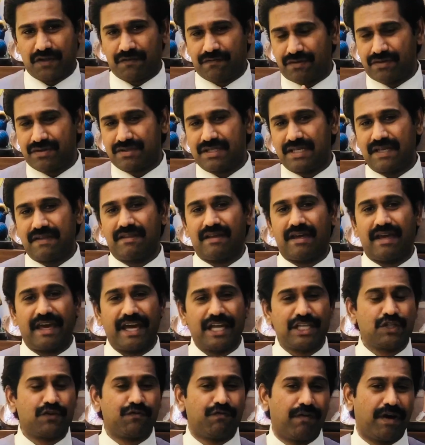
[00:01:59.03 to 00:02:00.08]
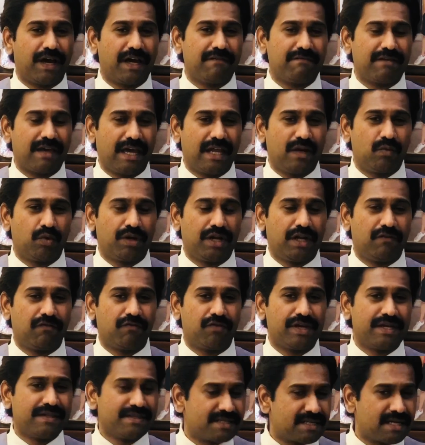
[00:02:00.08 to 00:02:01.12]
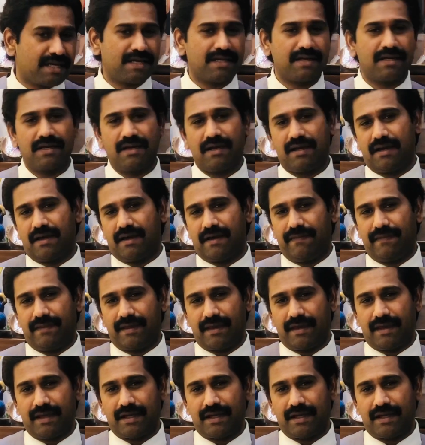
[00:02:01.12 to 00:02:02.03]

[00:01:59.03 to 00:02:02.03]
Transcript: you see the H5N1 influenza in the year